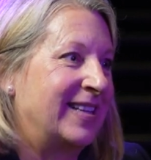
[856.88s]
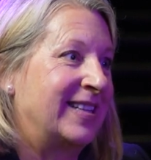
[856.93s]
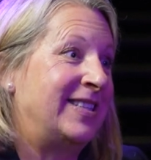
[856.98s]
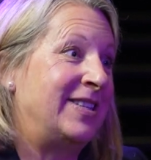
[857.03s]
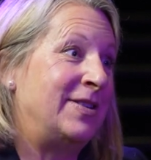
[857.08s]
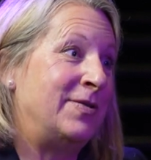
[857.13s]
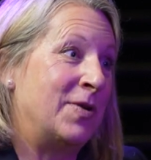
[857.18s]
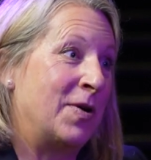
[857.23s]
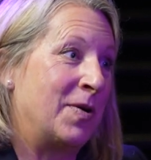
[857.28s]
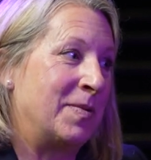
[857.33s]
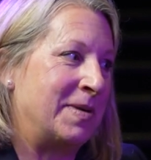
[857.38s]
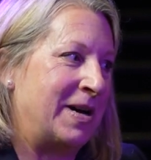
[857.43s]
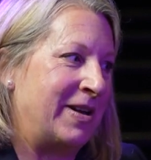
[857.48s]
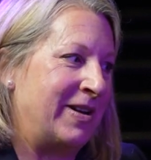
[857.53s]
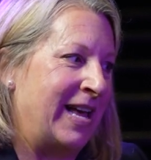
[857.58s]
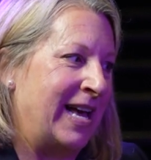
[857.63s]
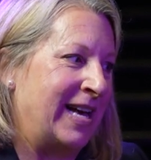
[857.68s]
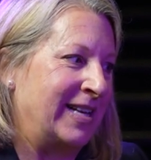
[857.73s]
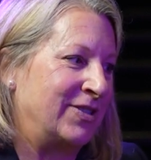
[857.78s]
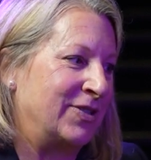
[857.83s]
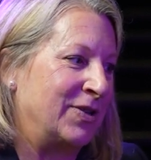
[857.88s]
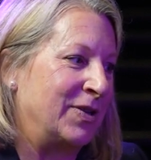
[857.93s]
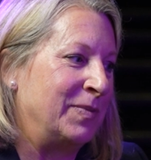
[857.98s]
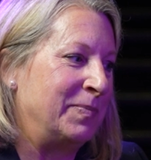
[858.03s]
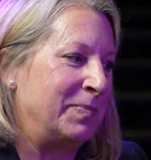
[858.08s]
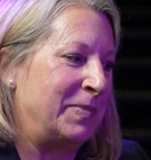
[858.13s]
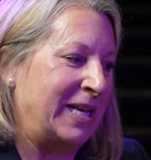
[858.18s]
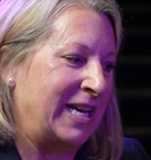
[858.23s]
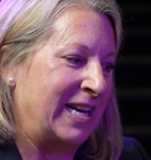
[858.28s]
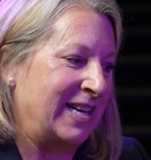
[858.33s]
"Do you know about Agile?
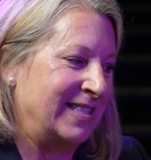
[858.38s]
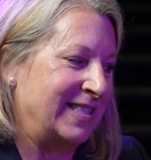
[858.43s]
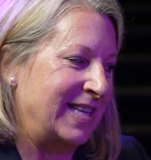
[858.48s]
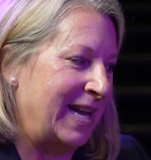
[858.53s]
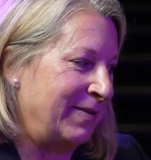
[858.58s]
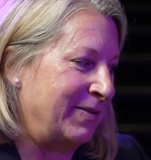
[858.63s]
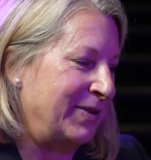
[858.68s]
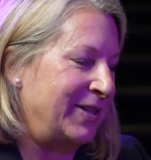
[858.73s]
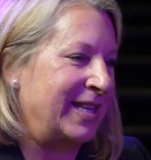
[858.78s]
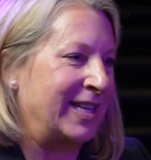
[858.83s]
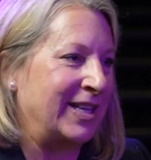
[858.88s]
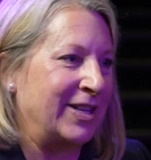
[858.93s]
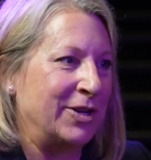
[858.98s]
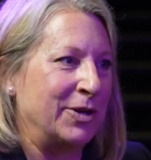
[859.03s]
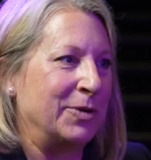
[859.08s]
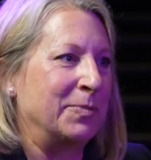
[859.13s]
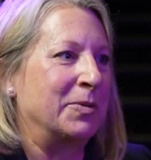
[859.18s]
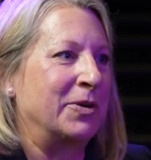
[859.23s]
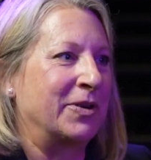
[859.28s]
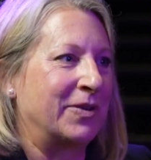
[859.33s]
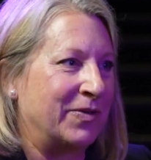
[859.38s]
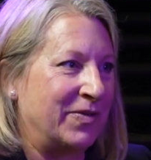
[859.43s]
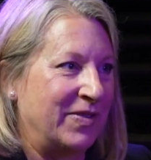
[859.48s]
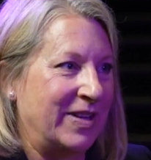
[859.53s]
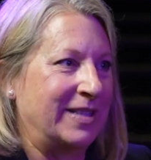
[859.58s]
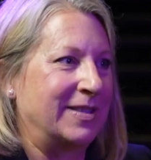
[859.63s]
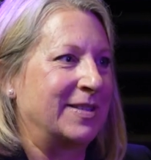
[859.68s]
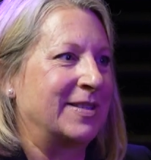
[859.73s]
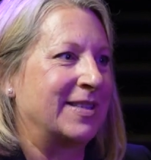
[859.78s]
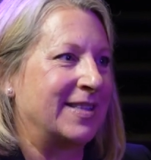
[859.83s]
Because everything in your book
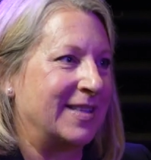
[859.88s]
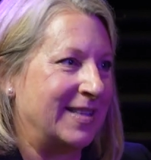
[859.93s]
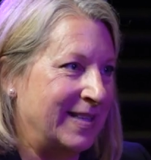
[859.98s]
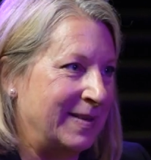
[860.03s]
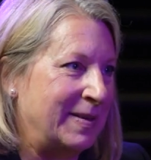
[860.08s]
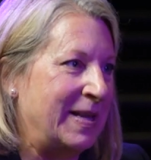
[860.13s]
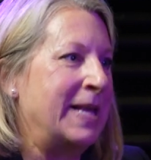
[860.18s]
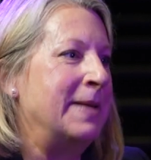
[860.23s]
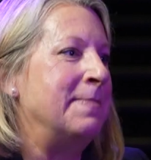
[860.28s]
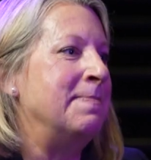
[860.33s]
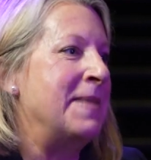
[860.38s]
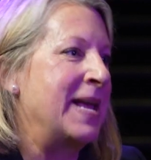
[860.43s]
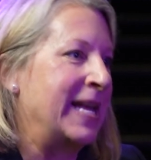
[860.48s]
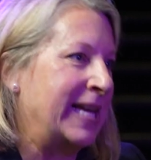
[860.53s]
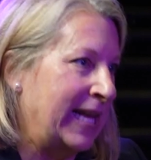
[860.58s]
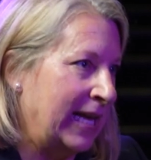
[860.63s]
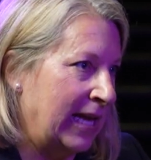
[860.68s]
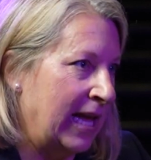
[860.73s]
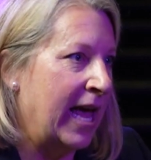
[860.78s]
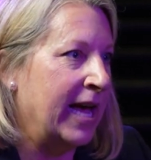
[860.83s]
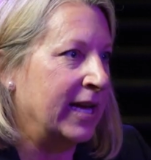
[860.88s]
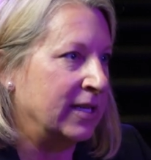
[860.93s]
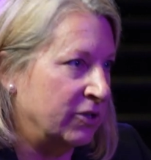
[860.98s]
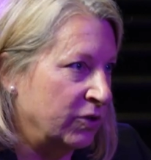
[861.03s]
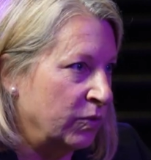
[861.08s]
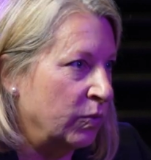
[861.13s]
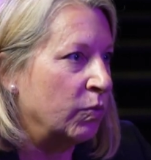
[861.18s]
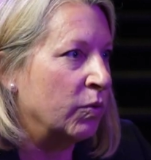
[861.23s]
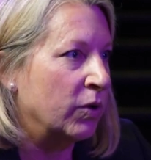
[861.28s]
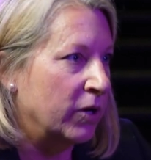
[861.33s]
fits in making
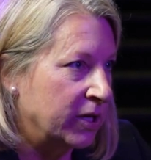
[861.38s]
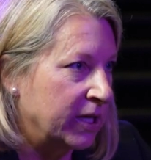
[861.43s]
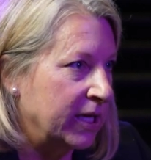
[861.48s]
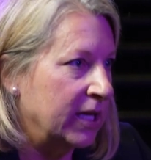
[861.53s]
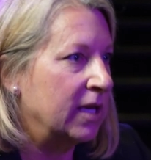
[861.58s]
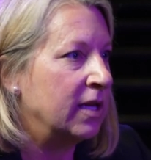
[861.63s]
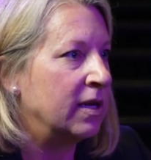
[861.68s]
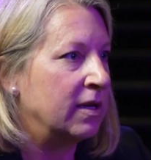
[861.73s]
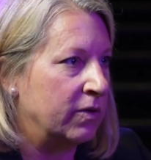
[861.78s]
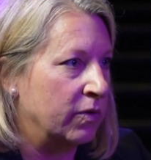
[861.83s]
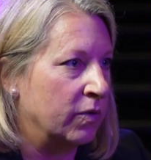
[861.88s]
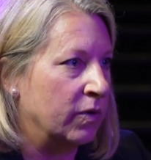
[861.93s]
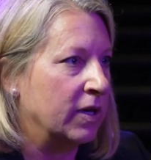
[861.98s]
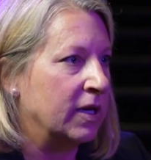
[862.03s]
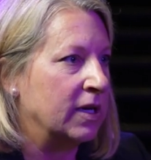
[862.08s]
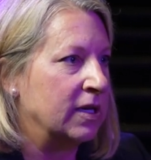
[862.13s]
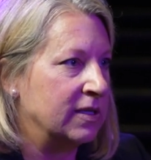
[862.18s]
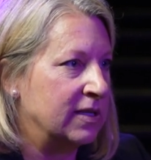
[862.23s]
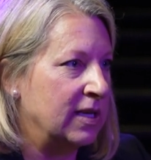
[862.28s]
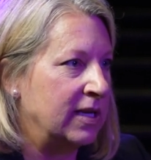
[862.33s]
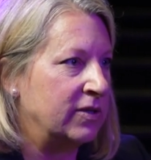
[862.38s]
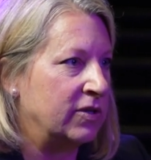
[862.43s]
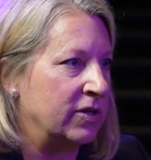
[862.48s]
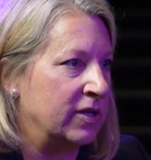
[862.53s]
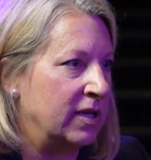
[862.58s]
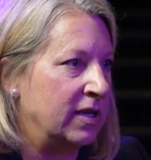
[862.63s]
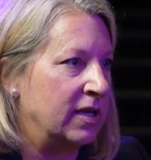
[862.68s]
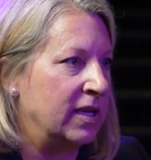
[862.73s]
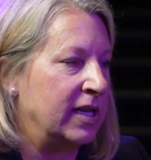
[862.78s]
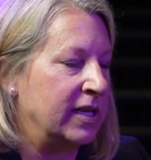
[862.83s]
Agile work in an
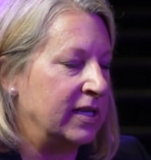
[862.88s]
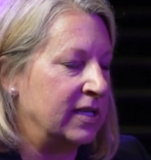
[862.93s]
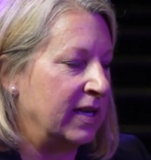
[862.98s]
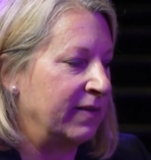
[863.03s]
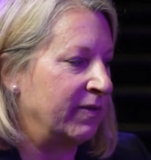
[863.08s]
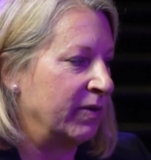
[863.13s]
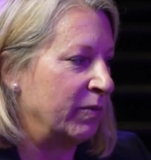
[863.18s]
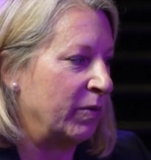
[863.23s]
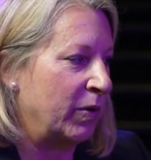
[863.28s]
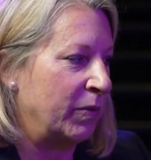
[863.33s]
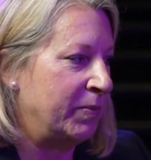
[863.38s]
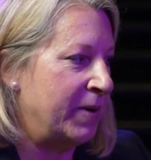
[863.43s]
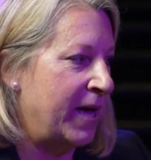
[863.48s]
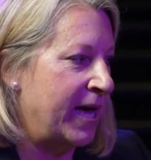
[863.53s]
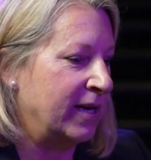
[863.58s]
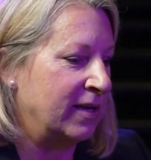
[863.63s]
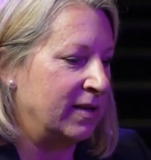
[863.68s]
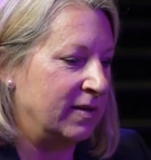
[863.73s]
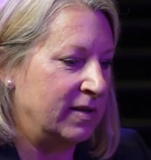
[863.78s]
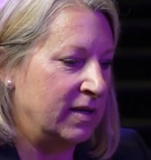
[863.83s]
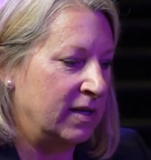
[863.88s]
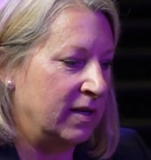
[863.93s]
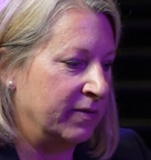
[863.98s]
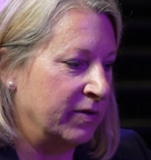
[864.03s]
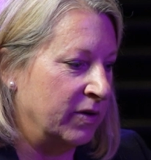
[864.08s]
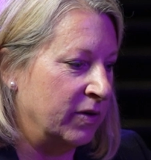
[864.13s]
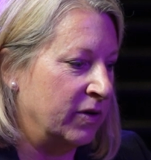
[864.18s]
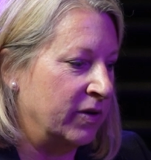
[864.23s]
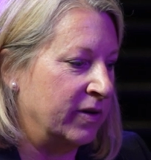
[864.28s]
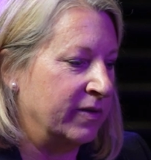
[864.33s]
organization." And David wrote back,
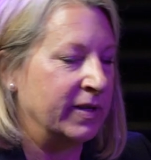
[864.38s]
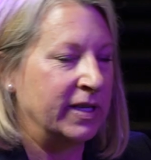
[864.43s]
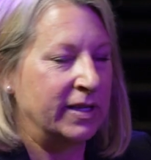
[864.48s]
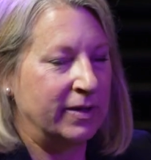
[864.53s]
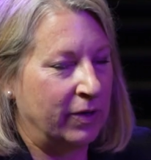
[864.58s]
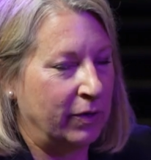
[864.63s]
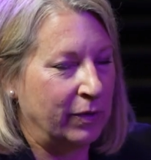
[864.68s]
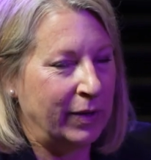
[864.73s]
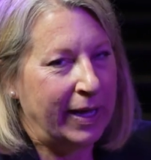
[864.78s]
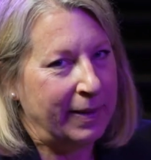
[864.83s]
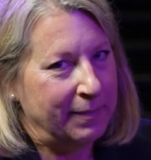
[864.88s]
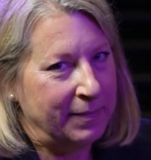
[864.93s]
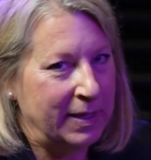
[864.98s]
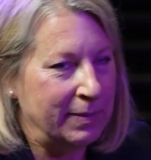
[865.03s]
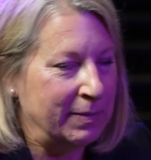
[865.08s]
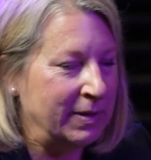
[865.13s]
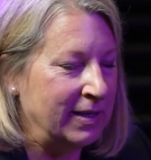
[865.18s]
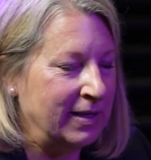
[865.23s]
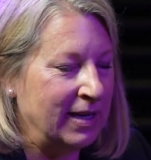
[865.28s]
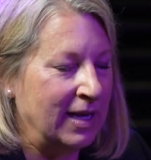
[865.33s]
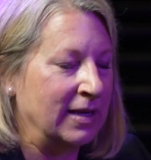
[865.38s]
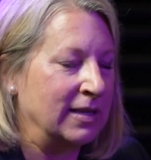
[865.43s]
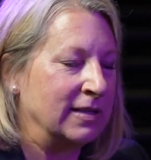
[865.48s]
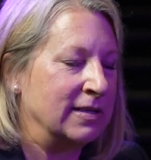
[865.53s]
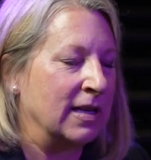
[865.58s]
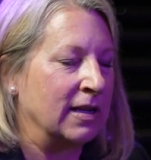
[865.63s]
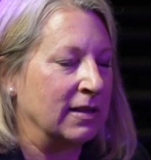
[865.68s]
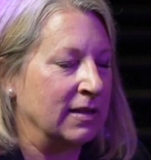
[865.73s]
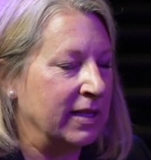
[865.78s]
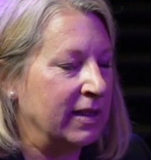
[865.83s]
"Never heard of it." Okay, maybe not
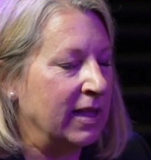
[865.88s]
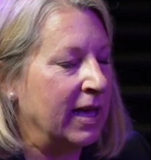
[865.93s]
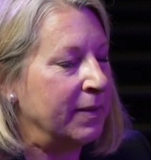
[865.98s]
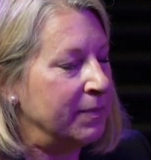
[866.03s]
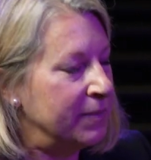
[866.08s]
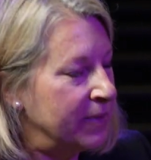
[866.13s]
exactly that,